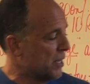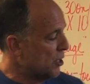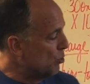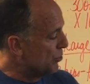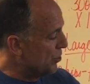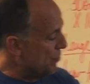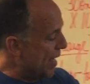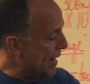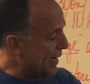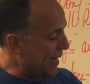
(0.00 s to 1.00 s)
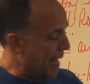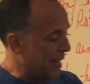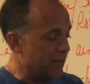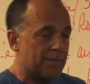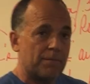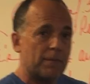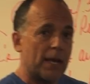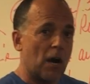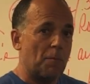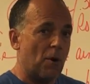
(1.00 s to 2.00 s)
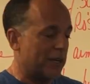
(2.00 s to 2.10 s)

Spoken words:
You will do that again. Elbow